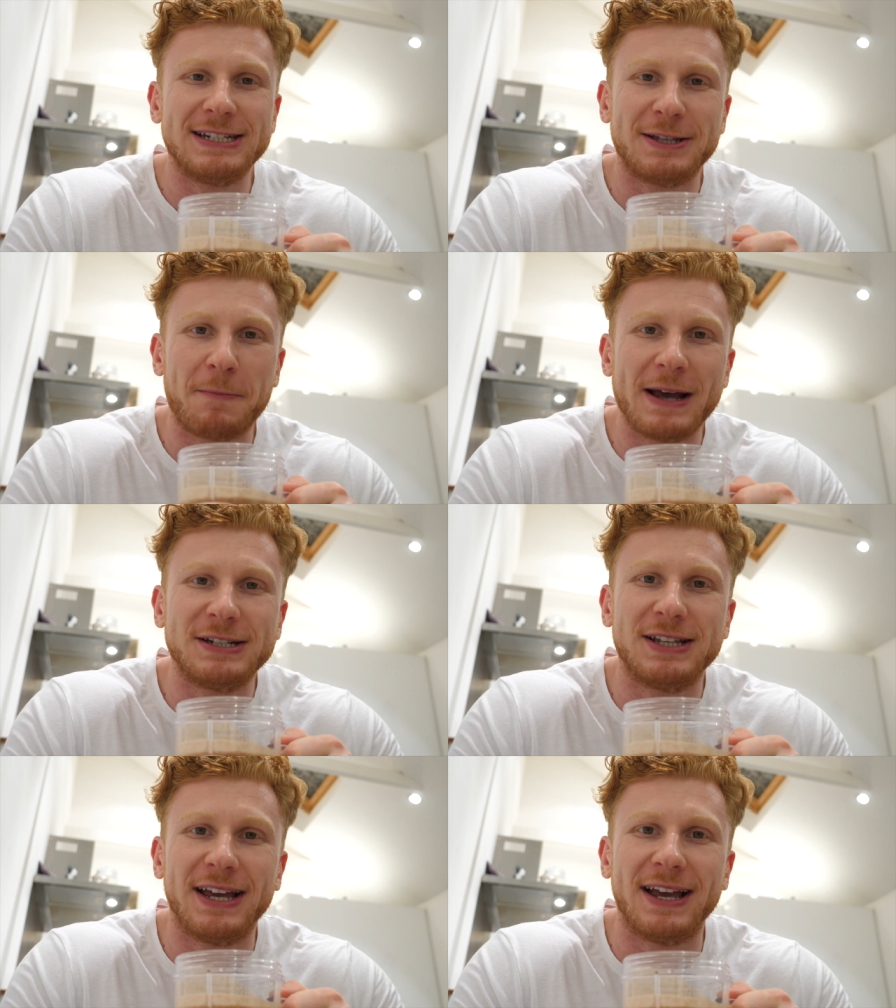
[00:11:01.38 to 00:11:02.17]
is the
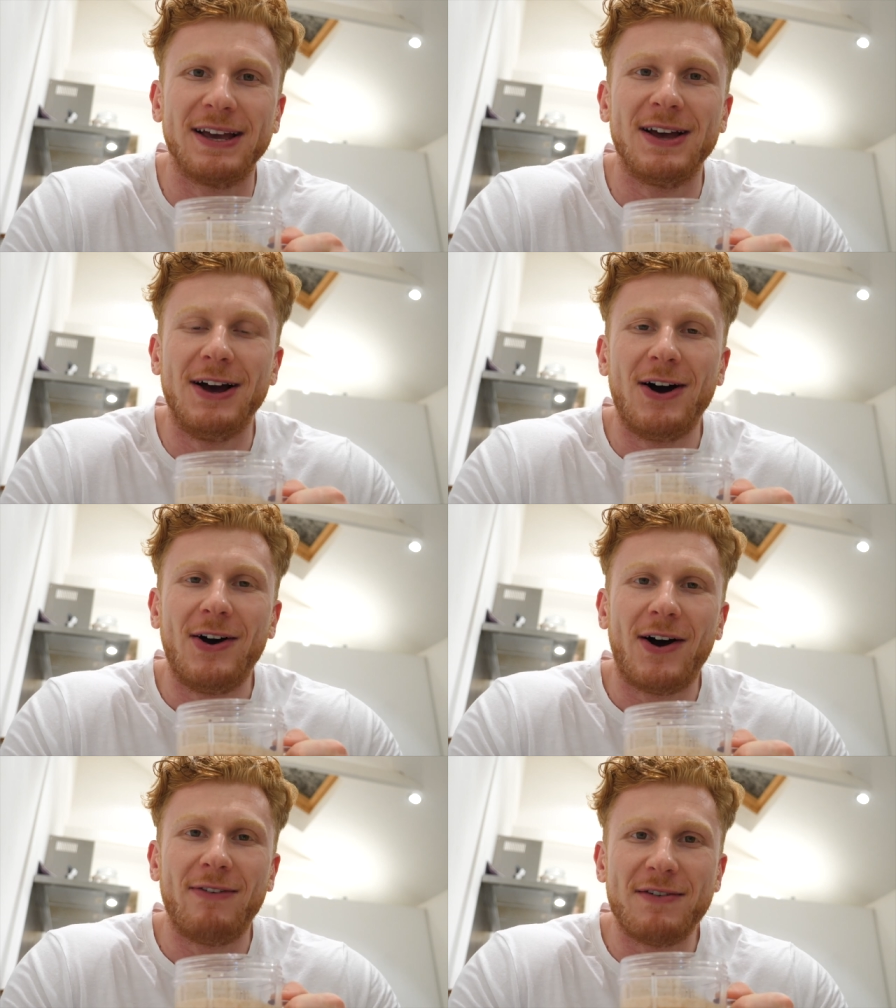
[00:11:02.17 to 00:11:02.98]
best thing
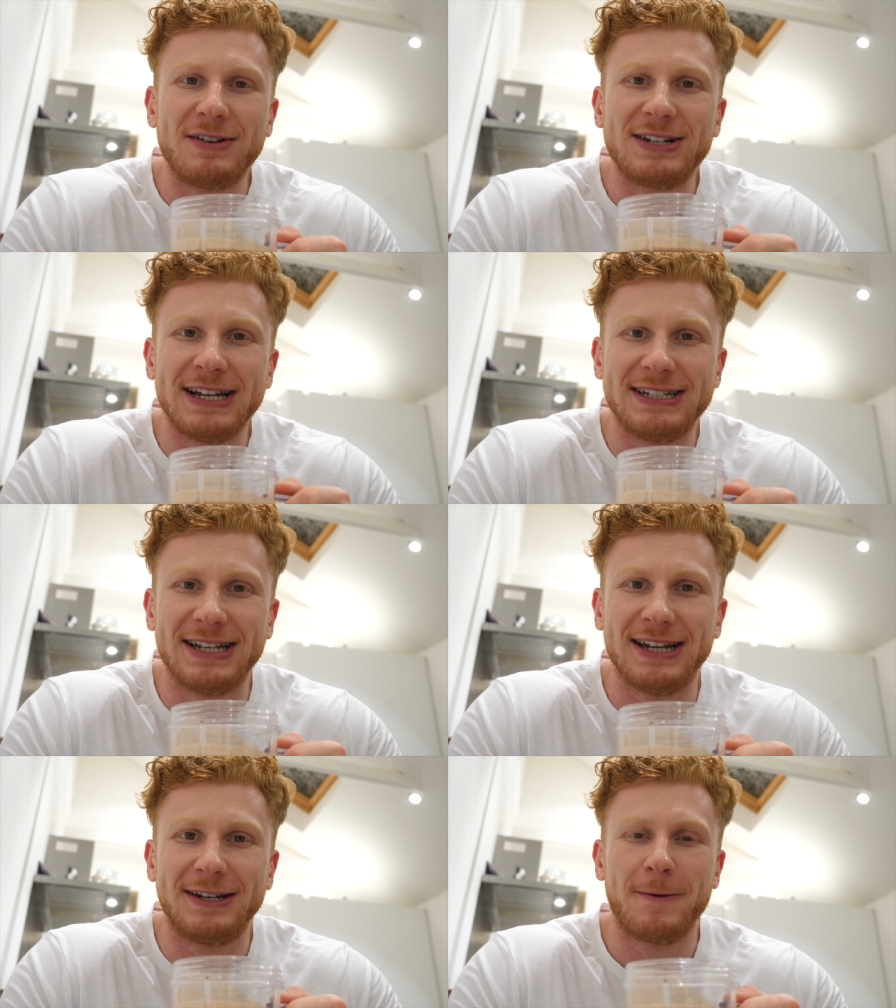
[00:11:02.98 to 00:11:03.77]
I've ever
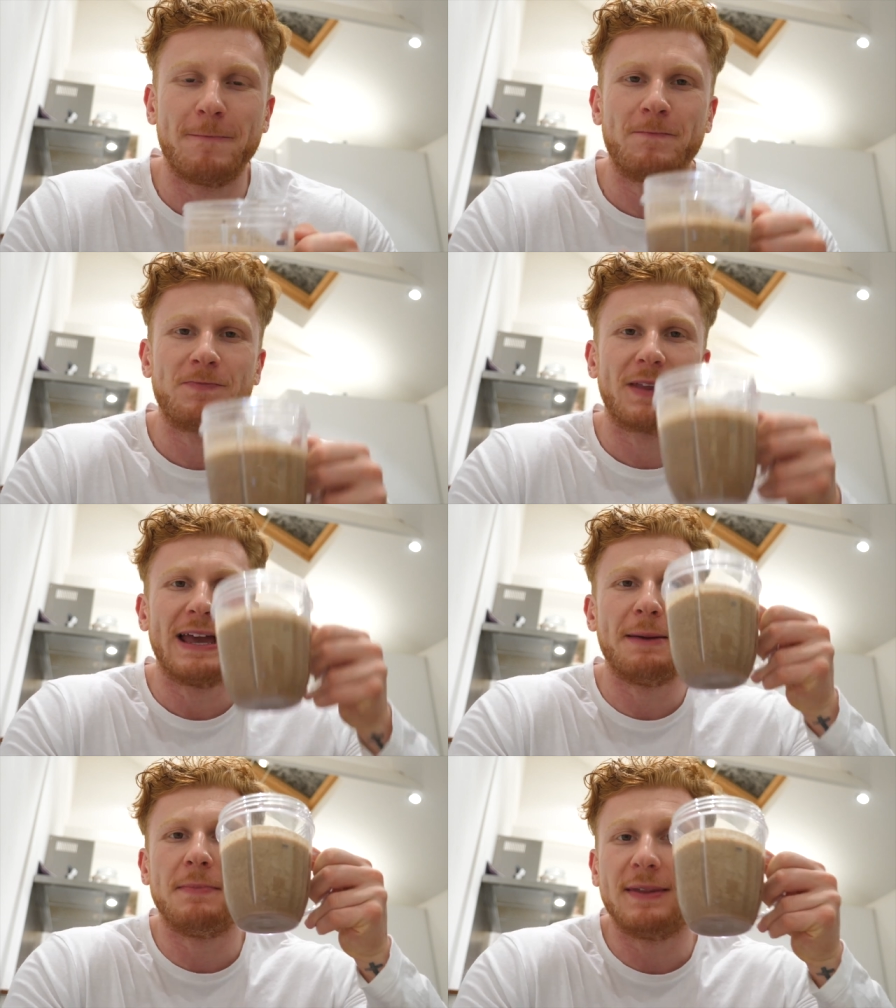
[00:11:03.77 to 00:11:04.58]
tasted.
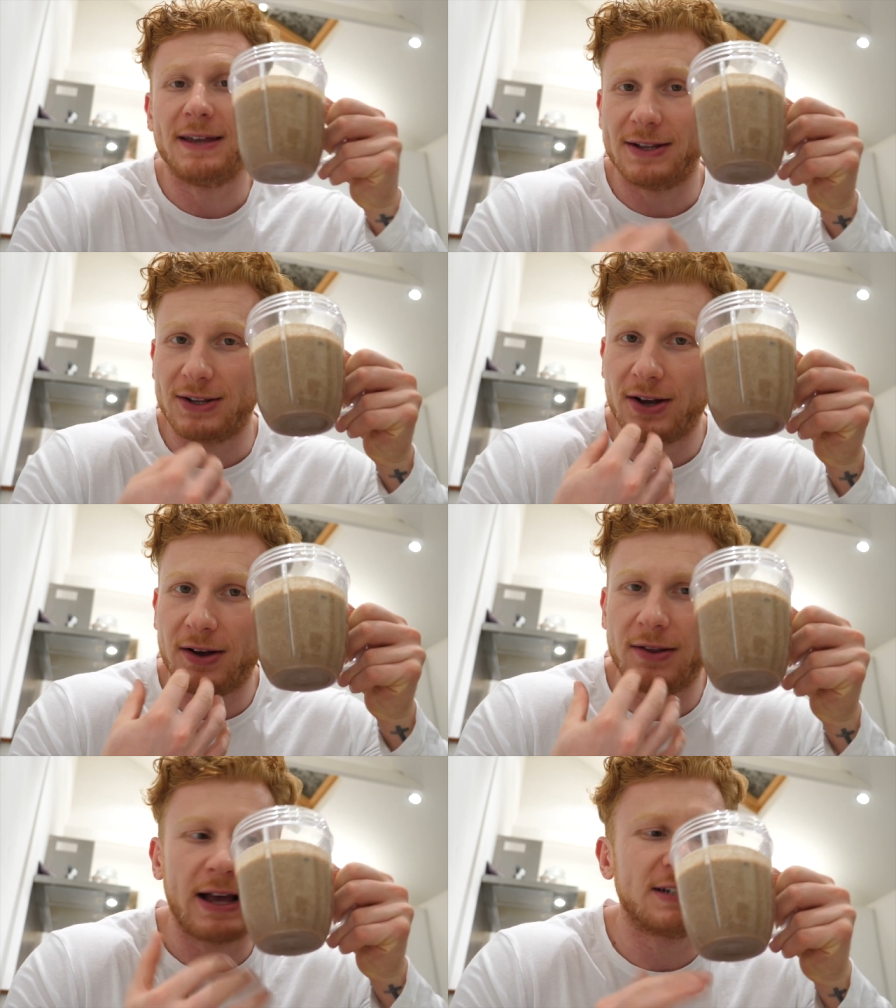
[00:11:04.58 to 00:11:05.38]
In, in
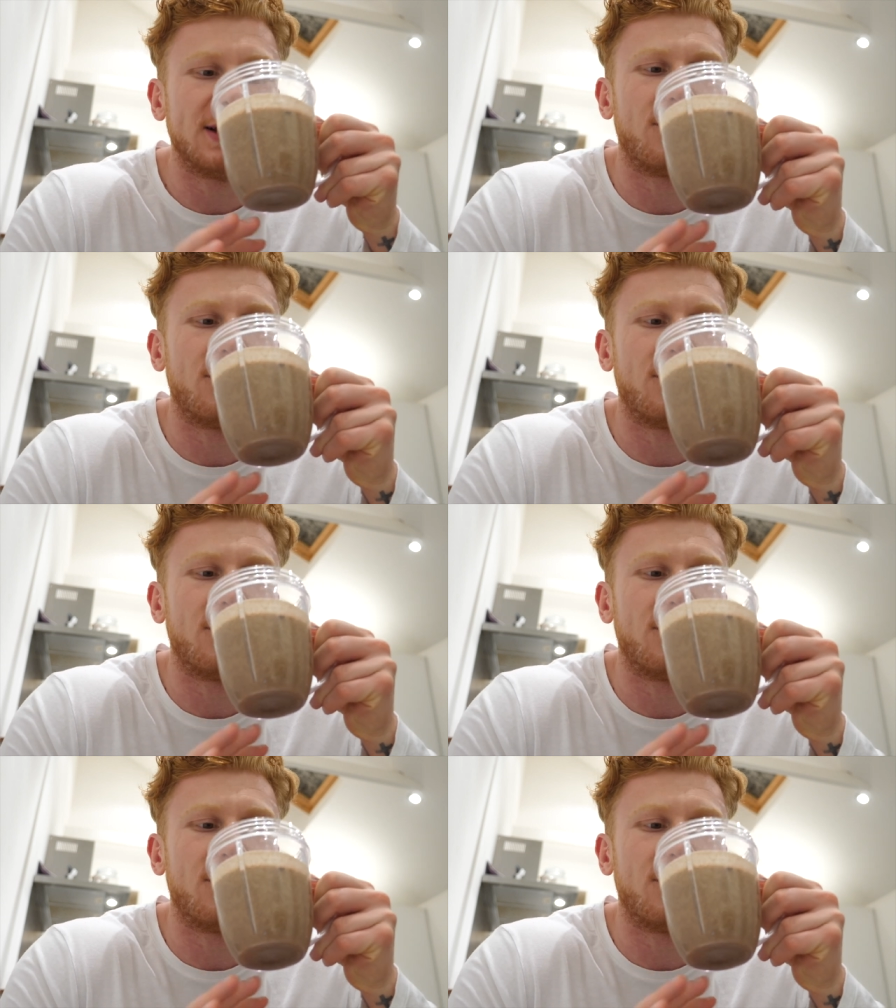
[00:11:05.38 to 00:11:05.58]
that's